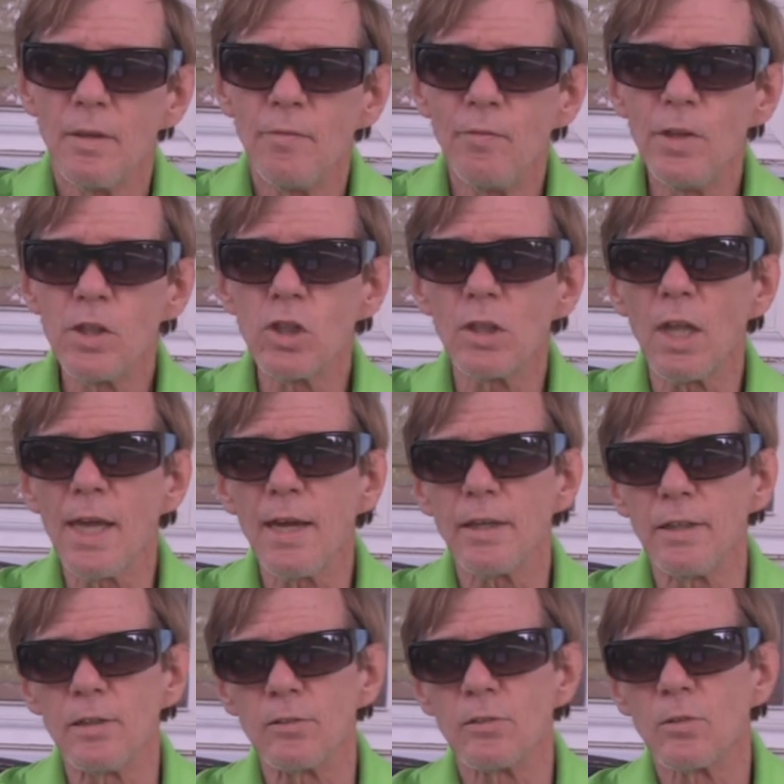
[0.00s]

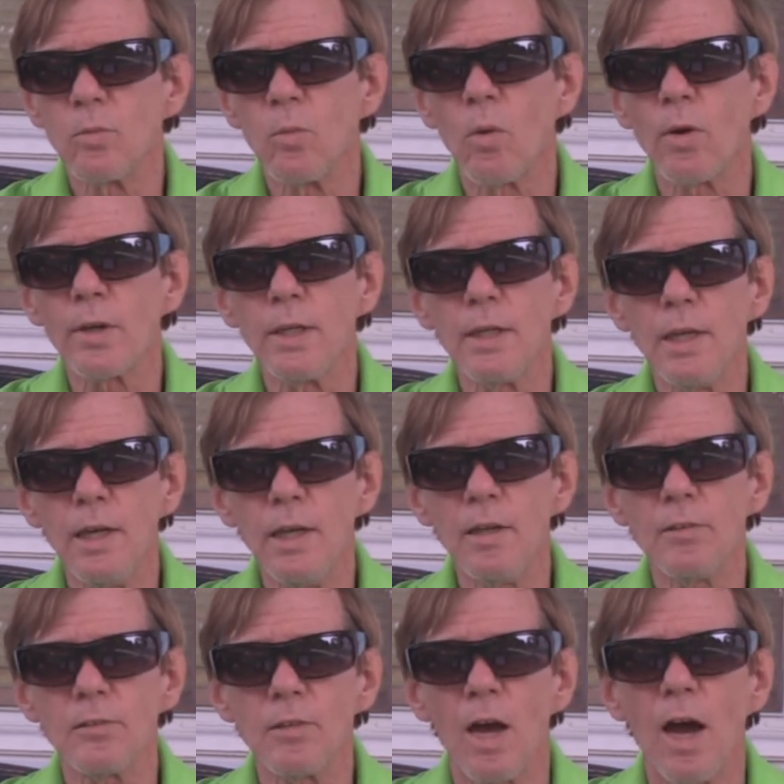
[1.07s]
Vigilantes working
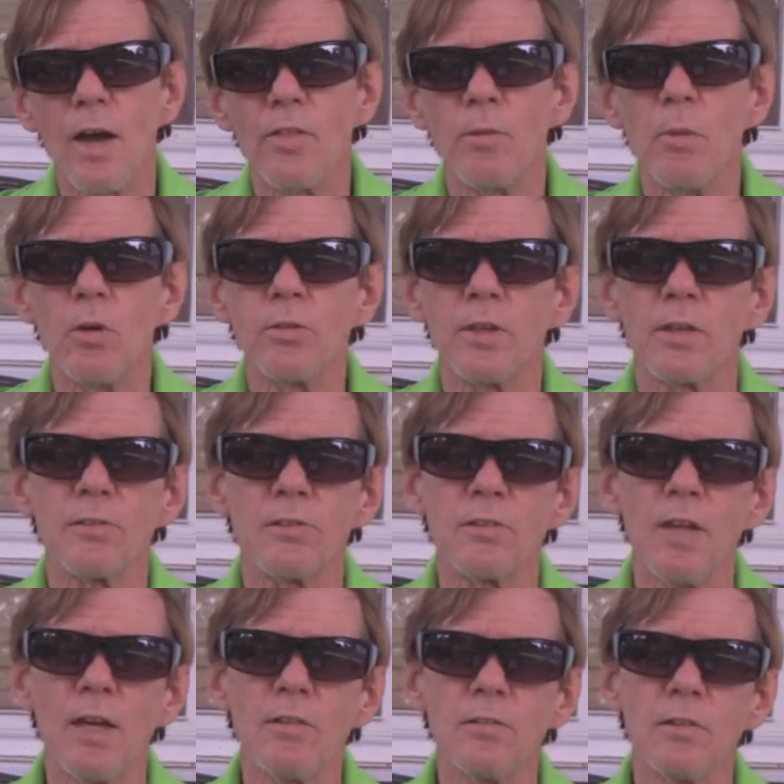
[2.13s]
inside the most
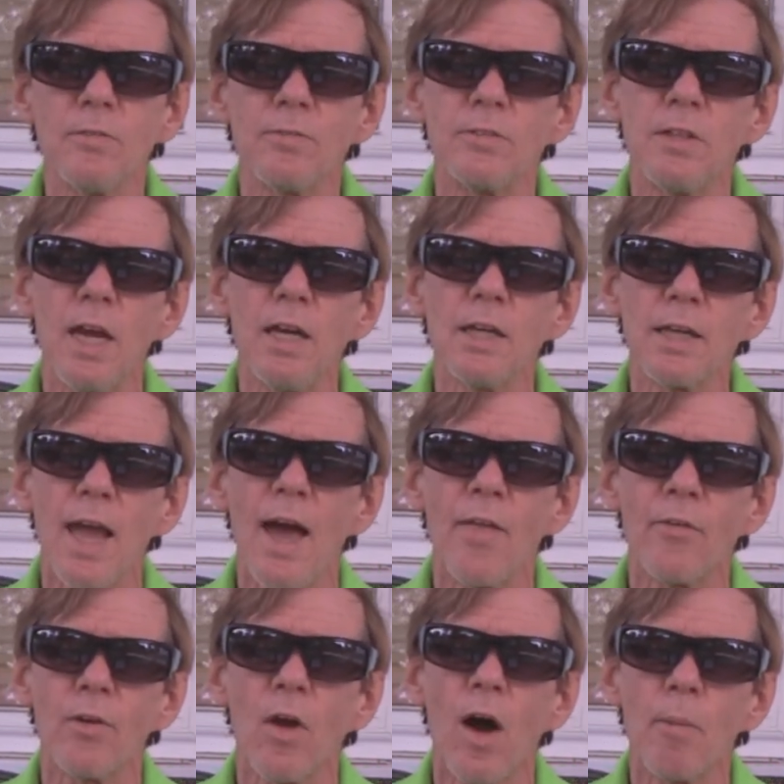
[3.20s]
extensive data
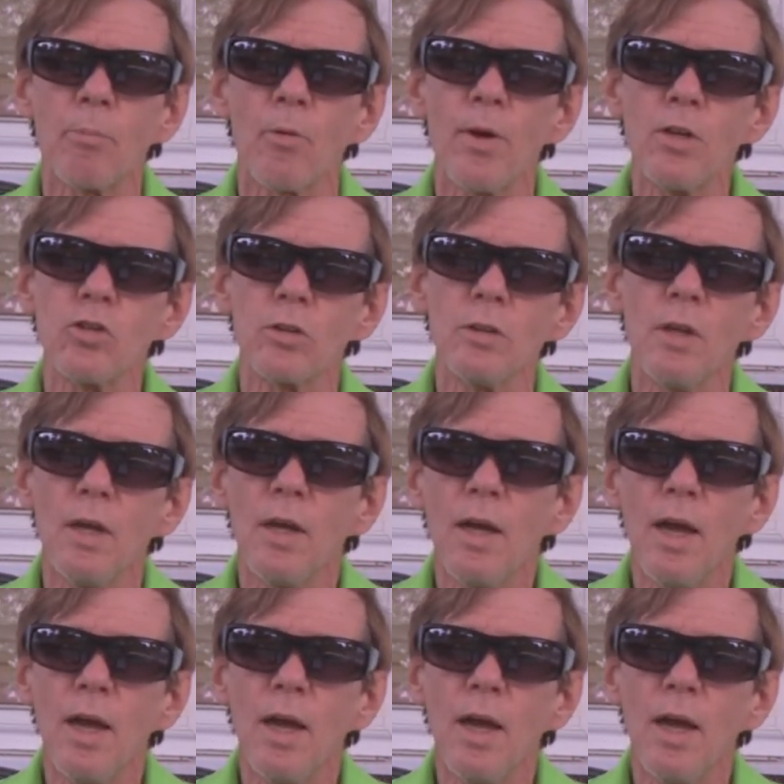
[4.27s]
gathering operation